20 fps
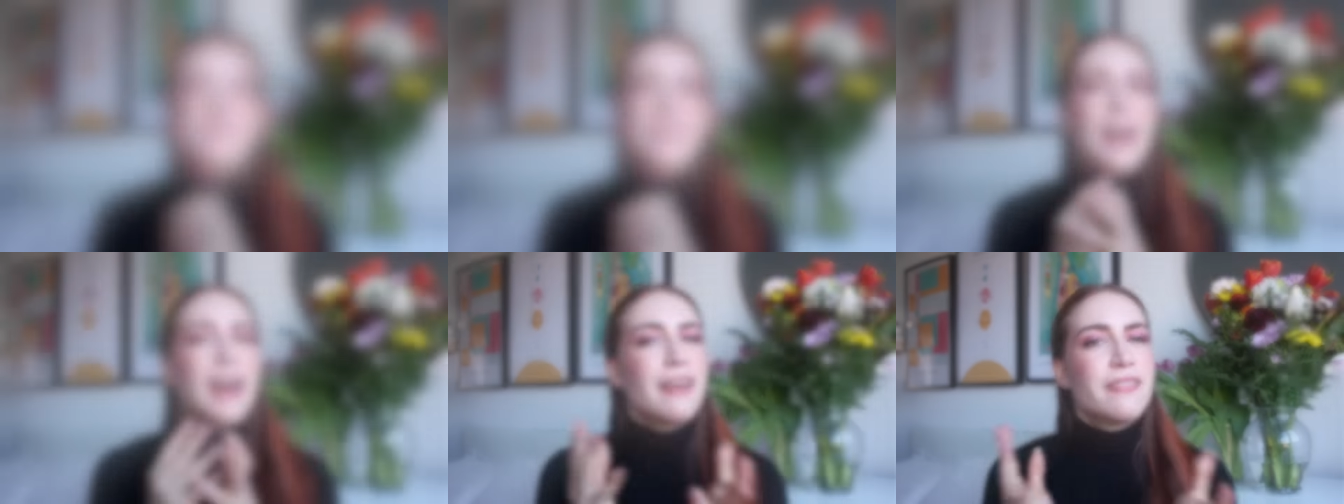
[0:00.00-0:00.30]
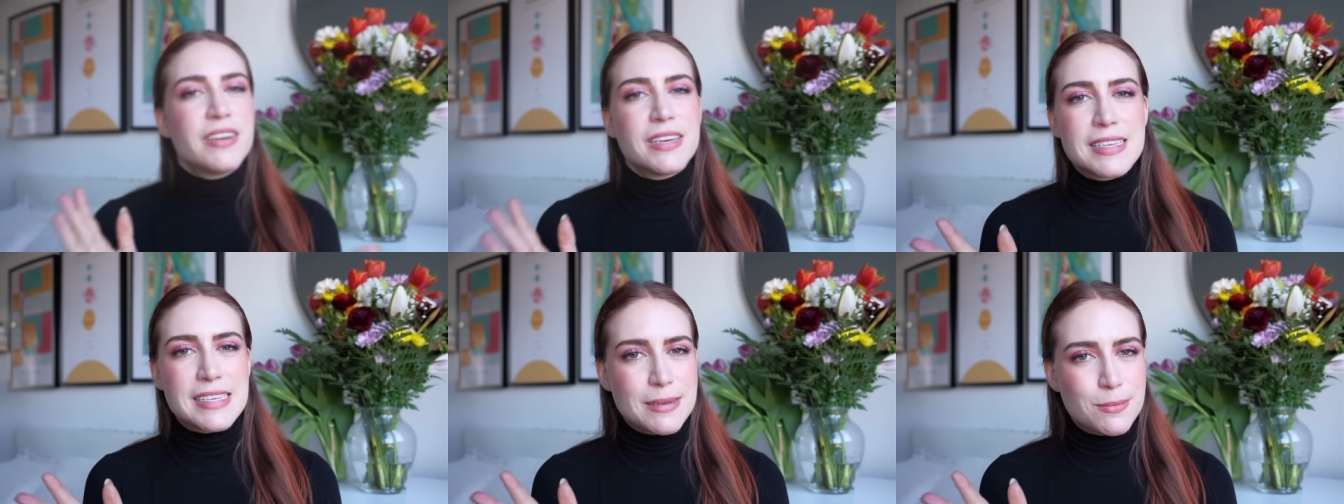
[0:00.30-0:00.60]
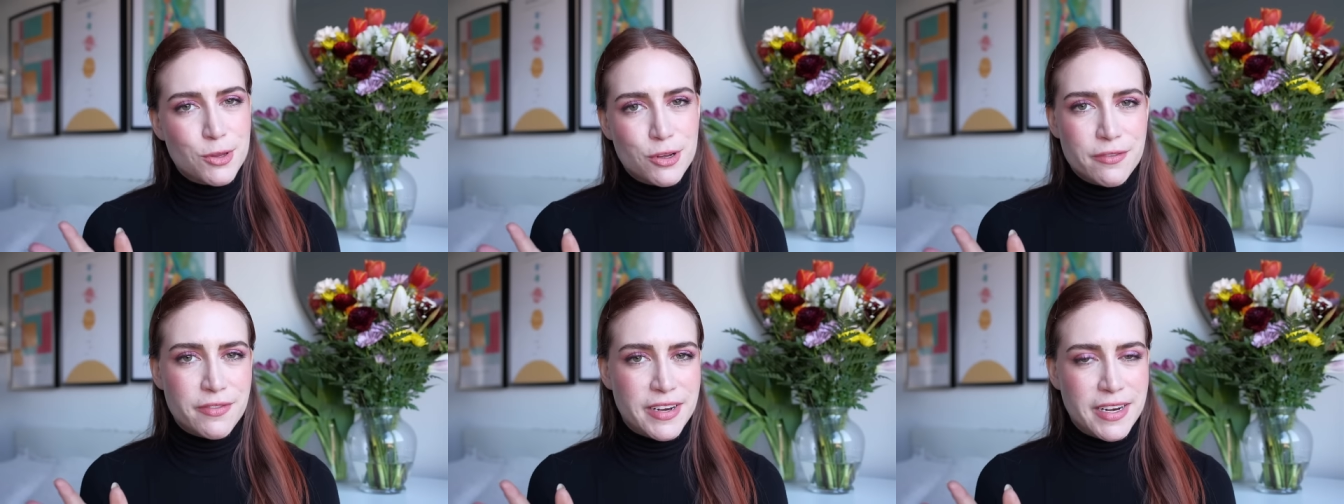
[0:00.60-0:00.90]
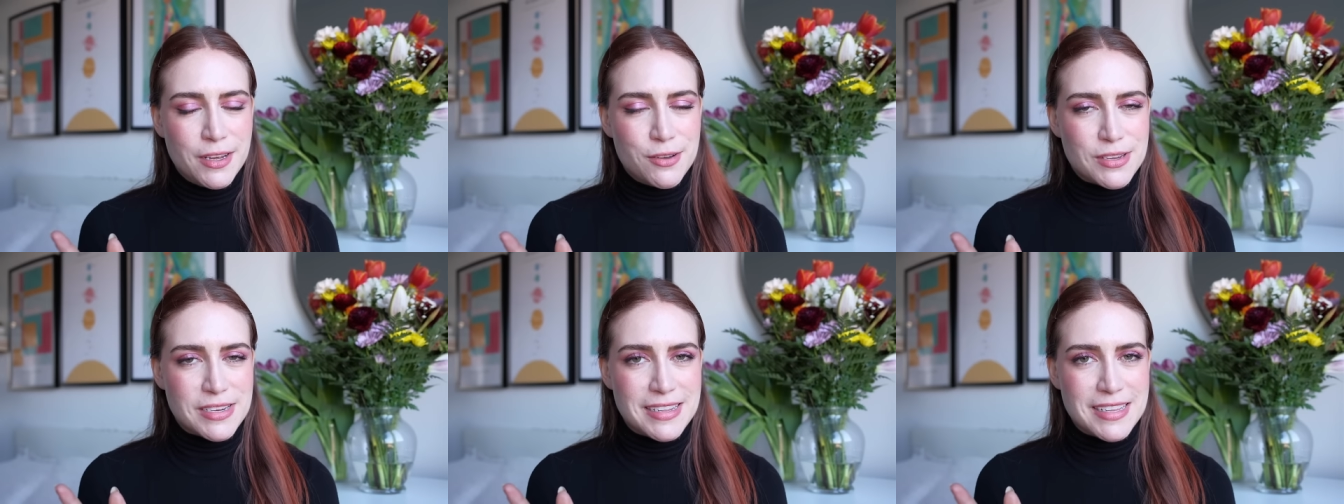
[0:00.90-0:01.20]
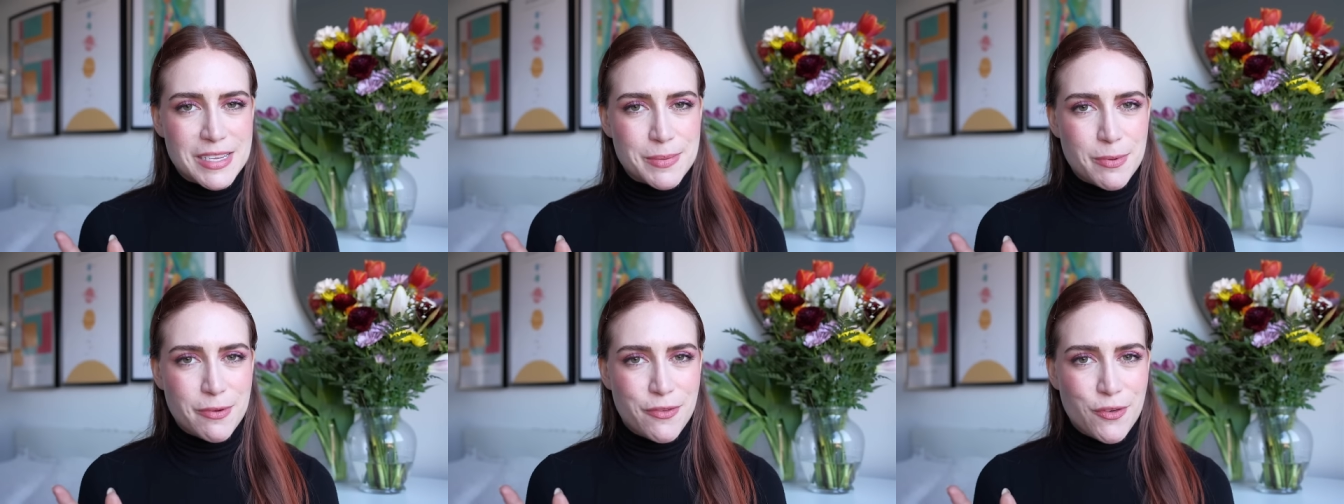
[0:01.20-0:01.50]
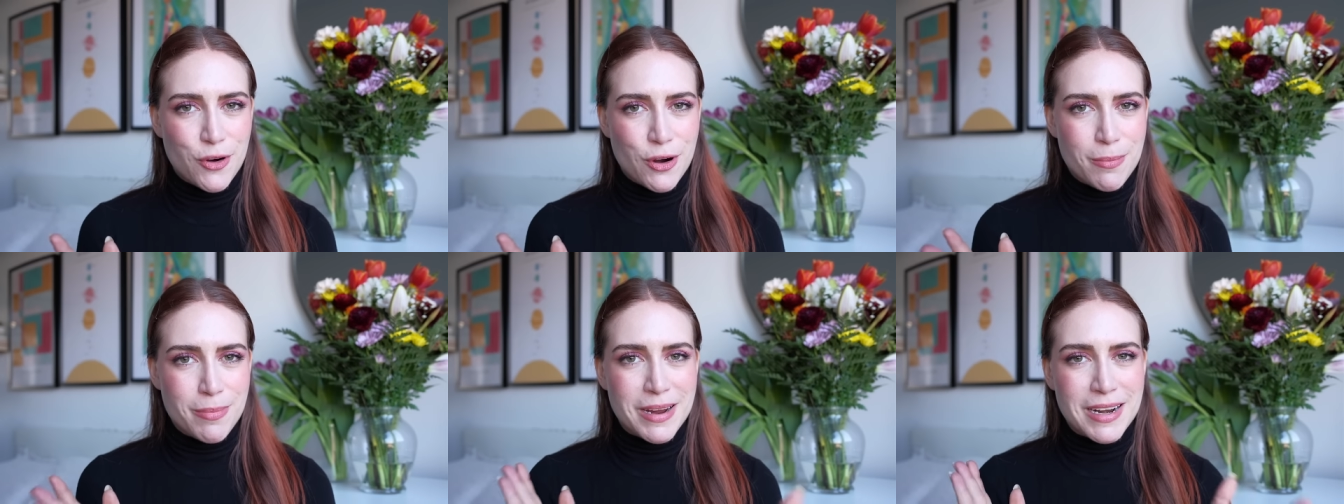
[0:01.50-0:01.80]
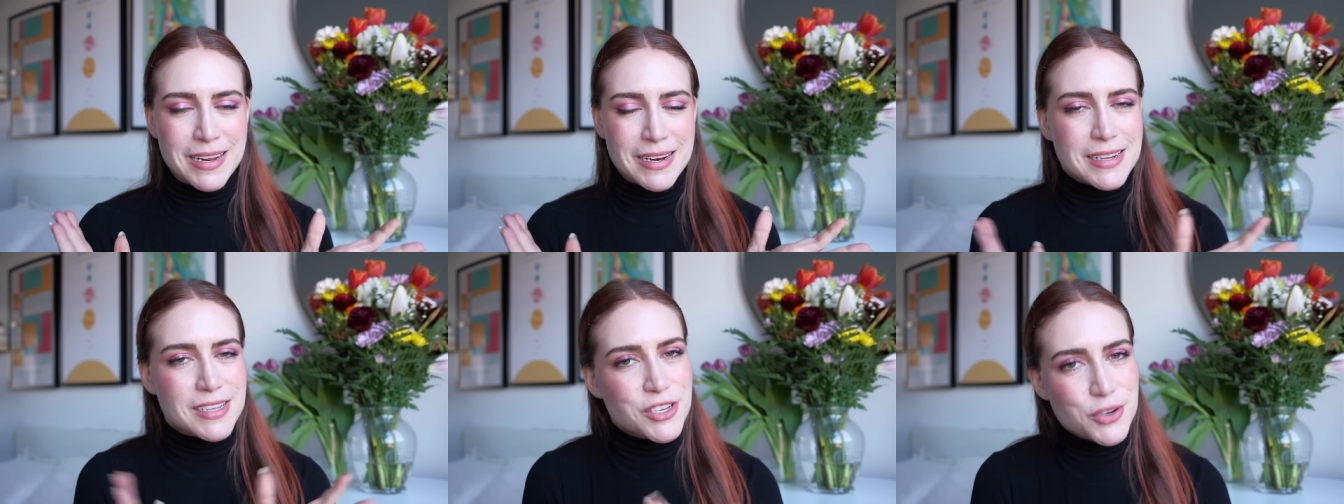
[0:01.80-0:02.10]
I've done similar videos to this before, but
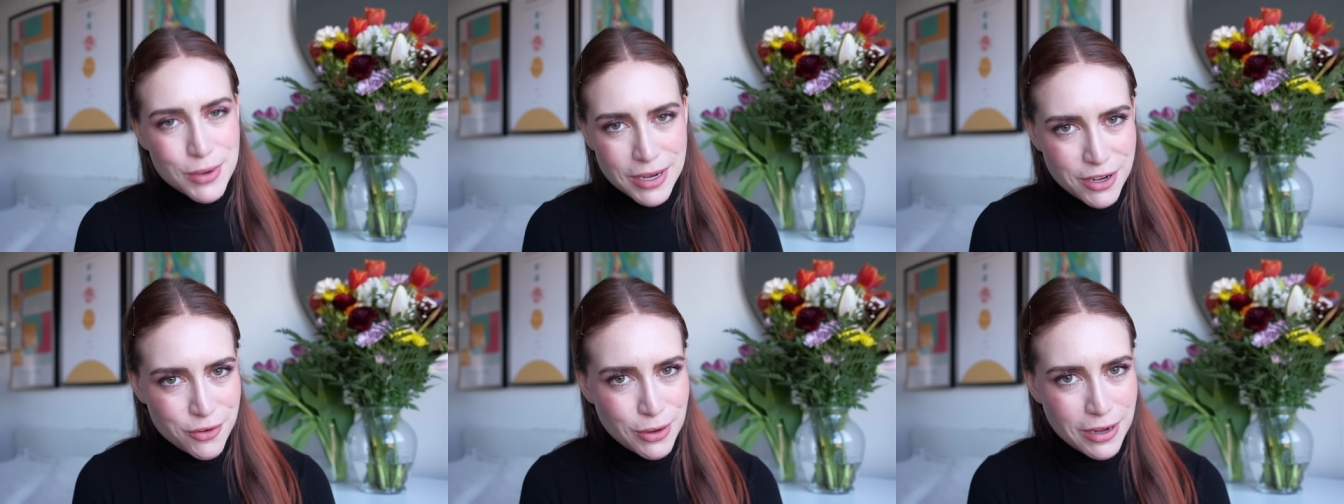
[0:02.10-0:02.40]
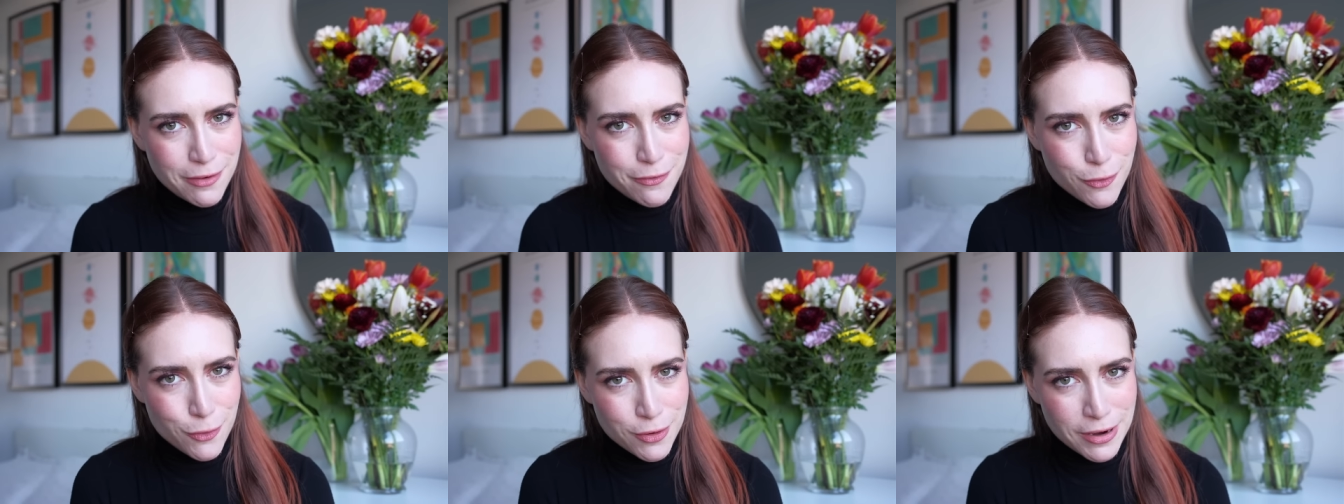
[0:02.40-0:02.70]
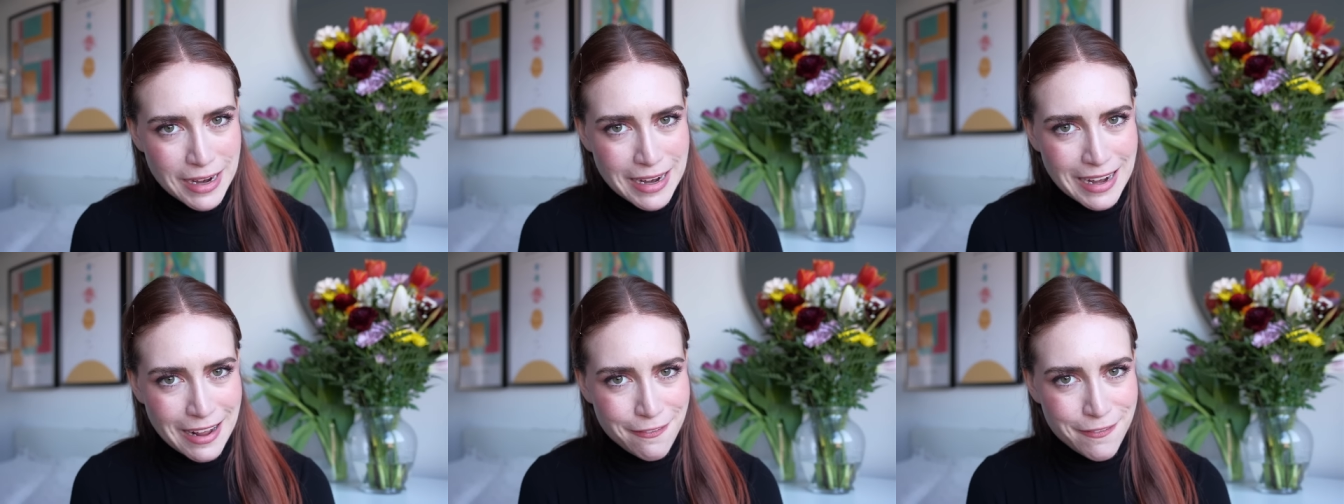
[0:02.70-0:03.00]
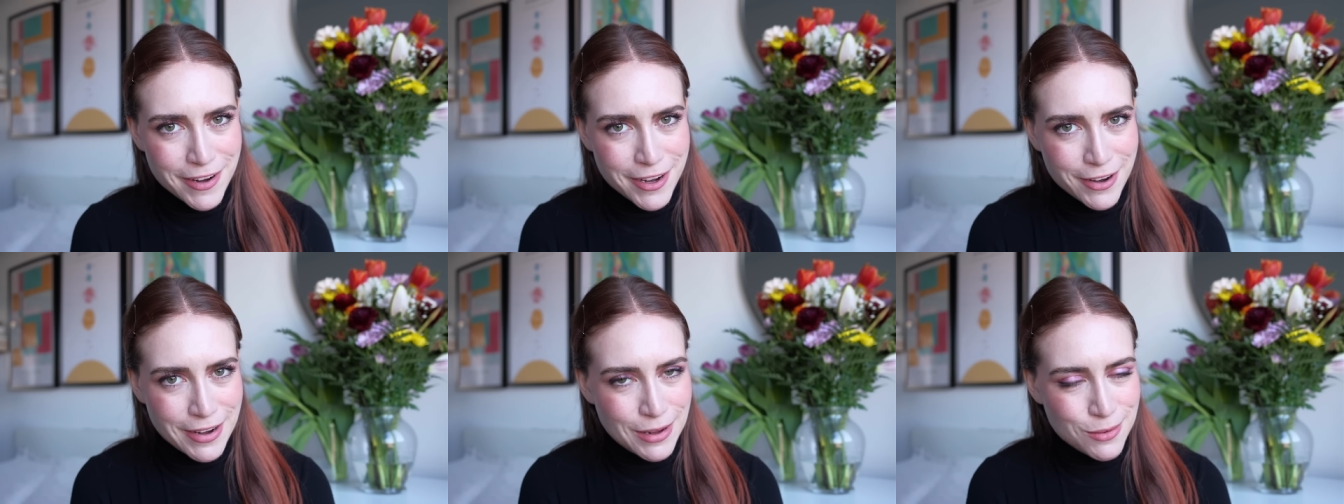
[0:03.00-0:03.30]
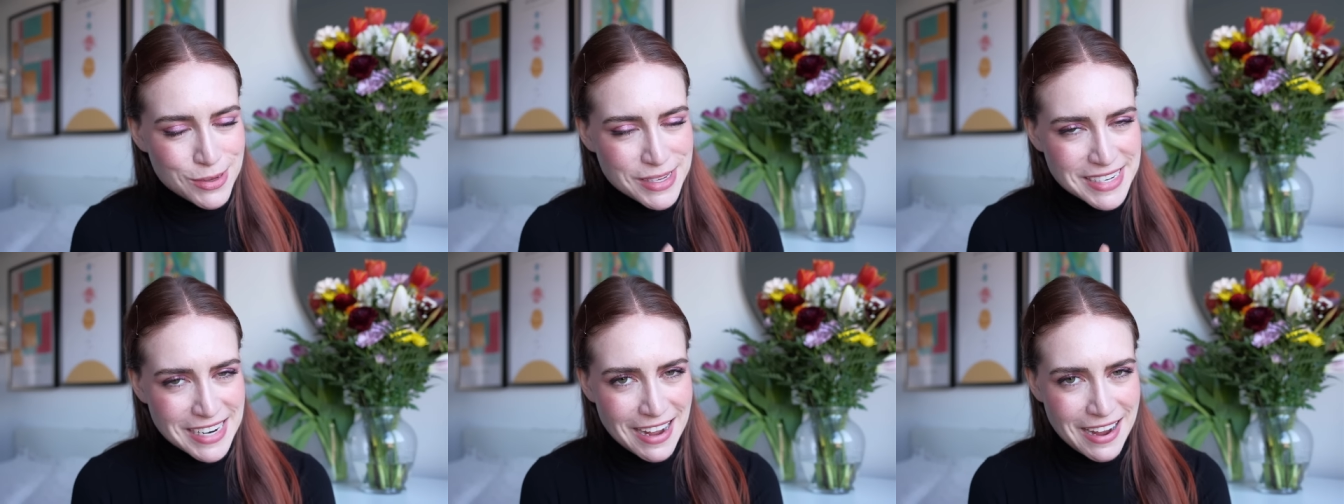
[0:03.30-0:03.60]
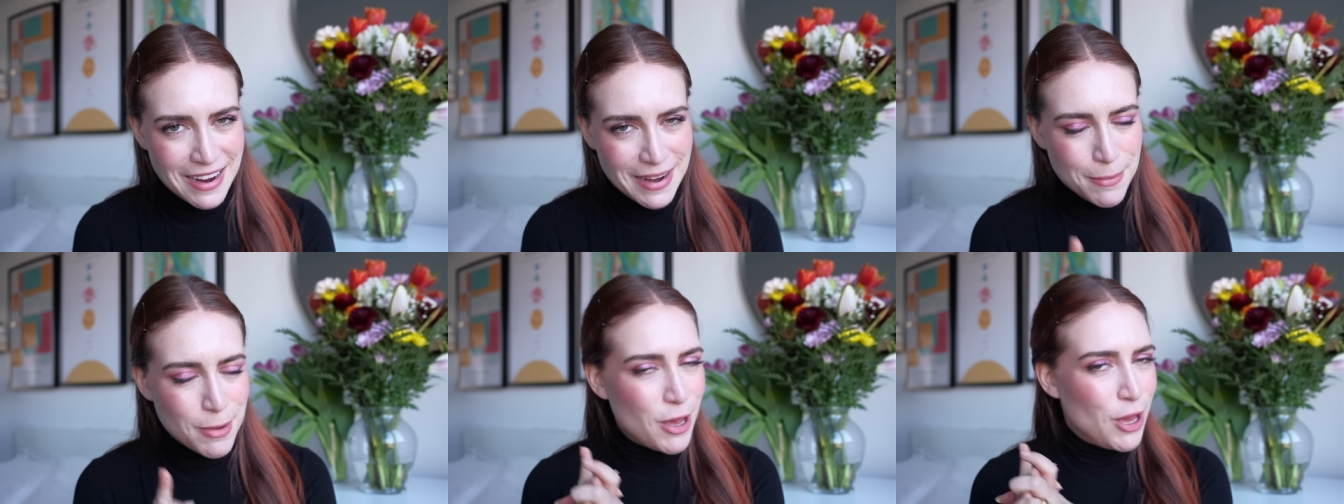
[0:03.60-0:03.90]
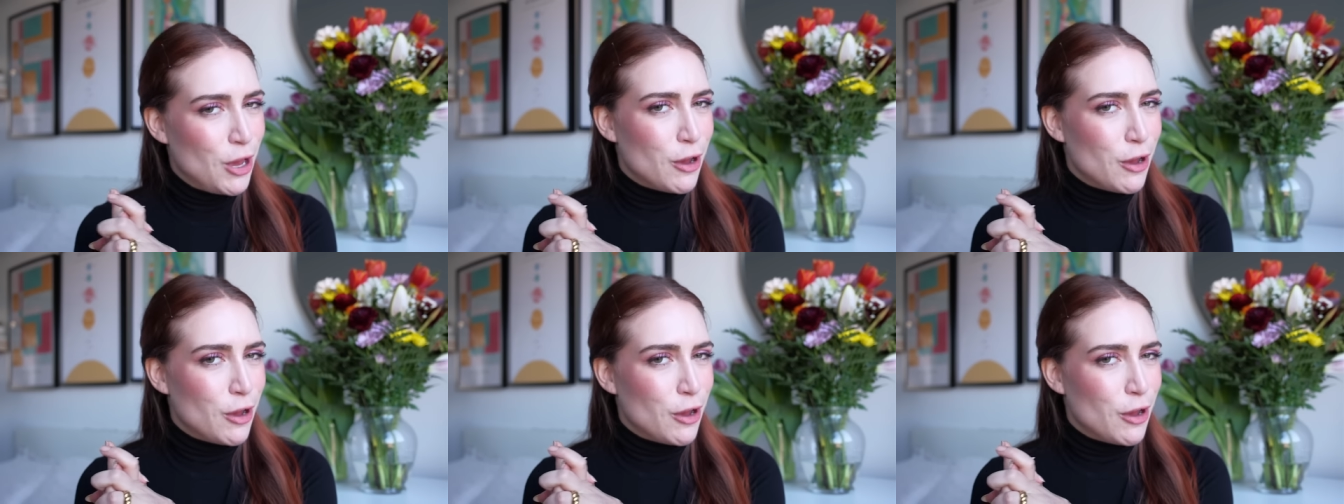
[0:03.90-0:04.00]
it is 2024 and I figured it was time